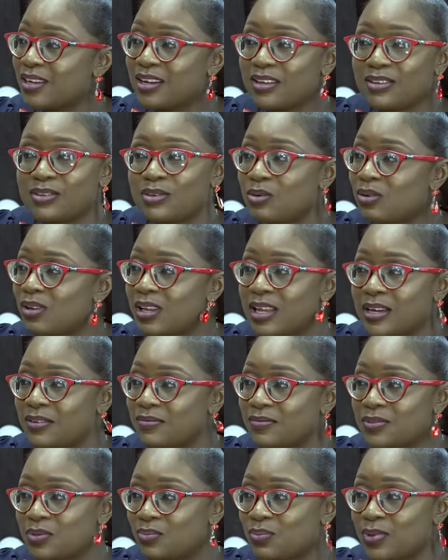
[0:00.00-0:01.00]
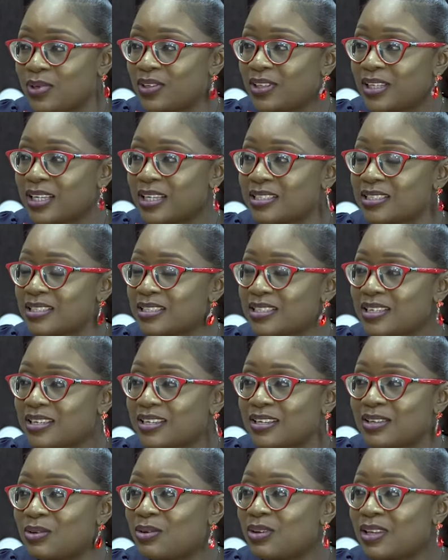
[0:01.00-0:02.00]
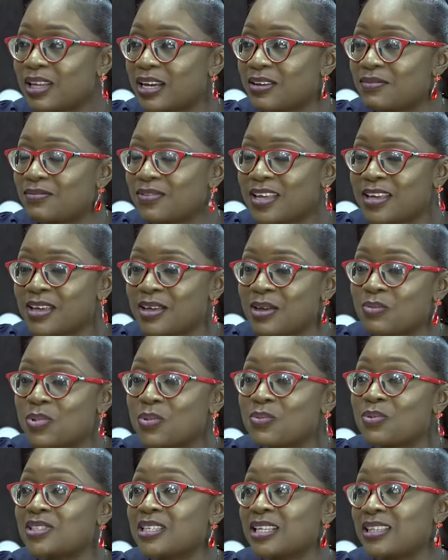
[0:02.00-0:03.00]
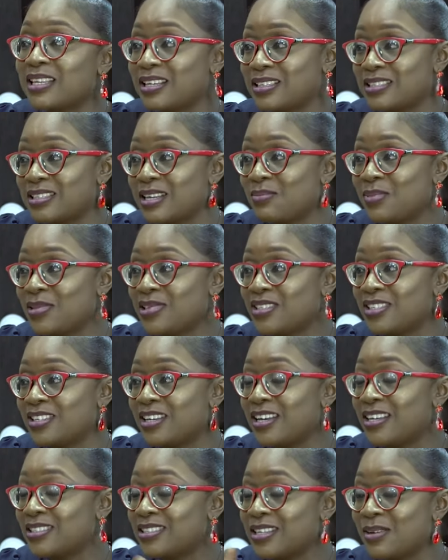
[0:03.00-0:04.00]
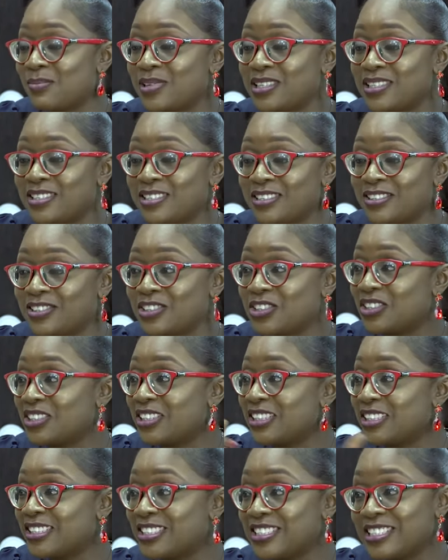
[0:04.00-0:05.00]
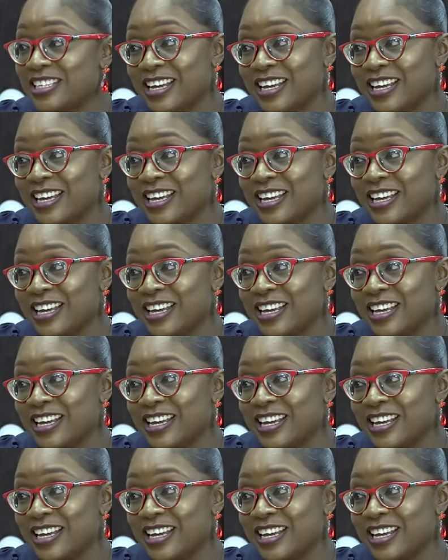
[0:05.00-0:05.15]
No life, to be honest, no life. People started establishing churches,